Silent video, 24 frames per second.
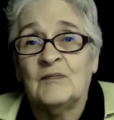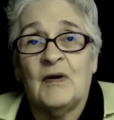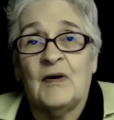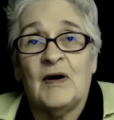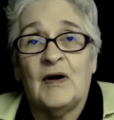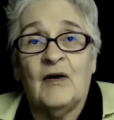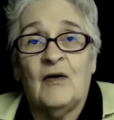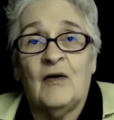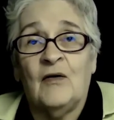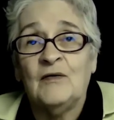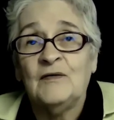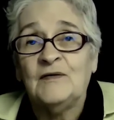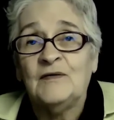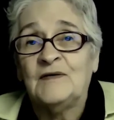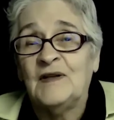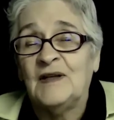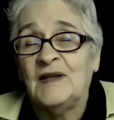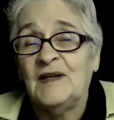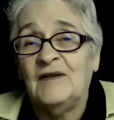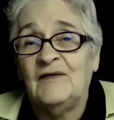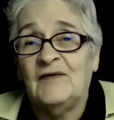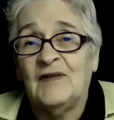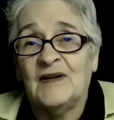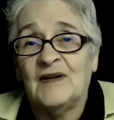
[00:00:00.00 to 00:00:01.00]
by
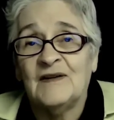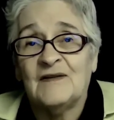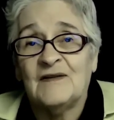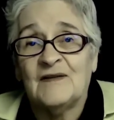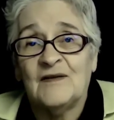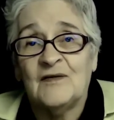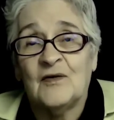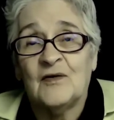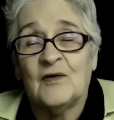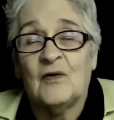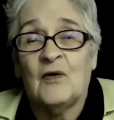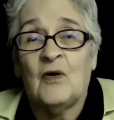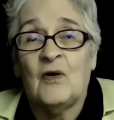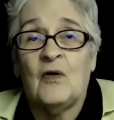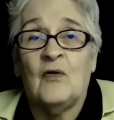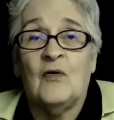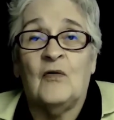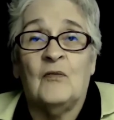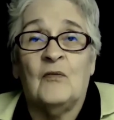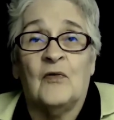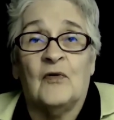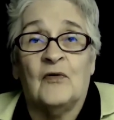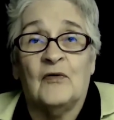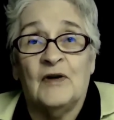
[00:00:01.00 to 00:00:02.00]
hosting events in their
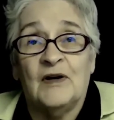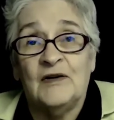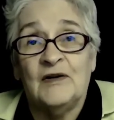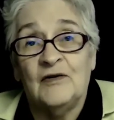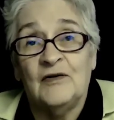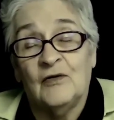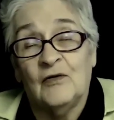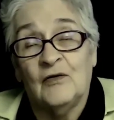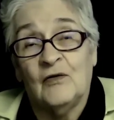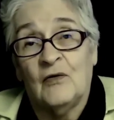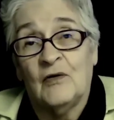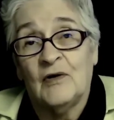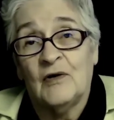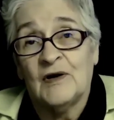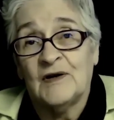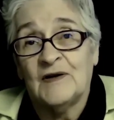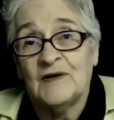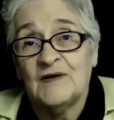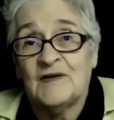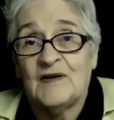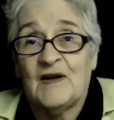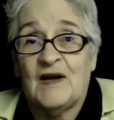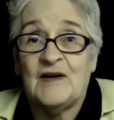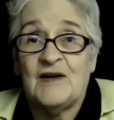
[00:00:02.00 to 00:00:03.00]
home or in your
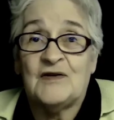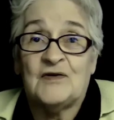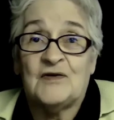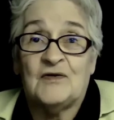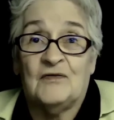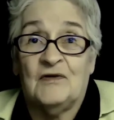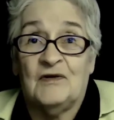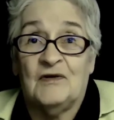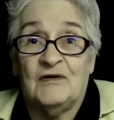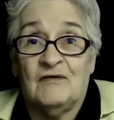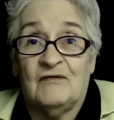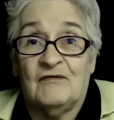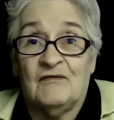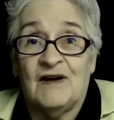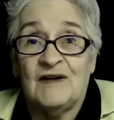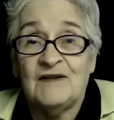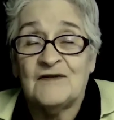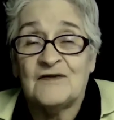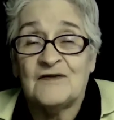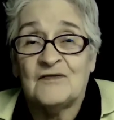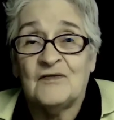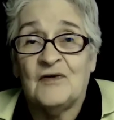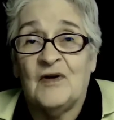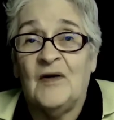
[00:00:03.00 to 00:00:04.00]
organization or in a
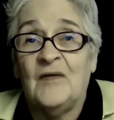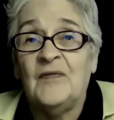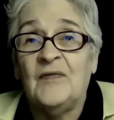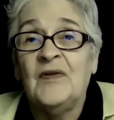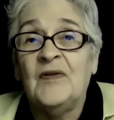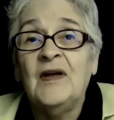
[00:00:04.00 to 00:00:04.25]
restaurant